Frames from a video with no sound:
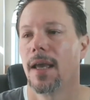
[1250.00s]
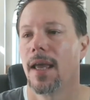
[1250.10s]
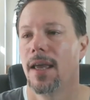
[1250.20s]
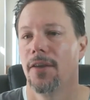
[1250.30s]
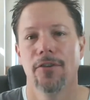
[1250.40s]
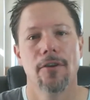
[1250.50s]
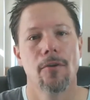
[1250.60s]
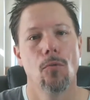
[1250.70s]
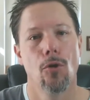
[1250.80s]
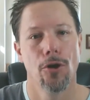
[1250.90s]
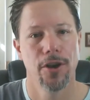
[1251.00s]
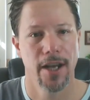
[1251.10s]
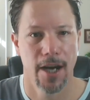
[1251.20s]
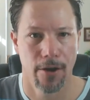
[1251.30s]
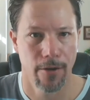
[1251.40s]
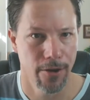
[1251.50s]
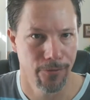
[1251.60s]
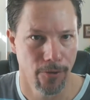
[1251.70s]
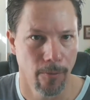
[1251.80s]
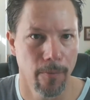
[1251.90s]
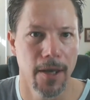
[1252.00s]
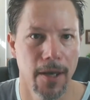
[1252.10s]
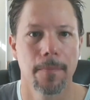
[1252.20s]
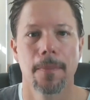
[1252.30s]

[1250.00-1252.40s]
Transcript: Is there a work area for me?